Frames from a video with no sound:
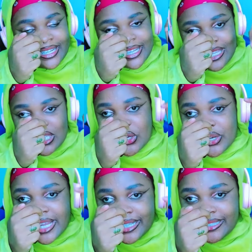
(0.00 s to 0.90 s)
is
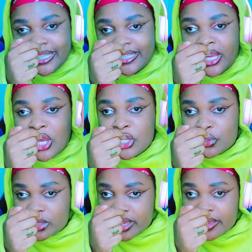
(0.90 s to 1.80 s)
connected
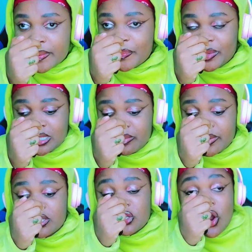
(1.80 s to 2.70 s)
to the impeachment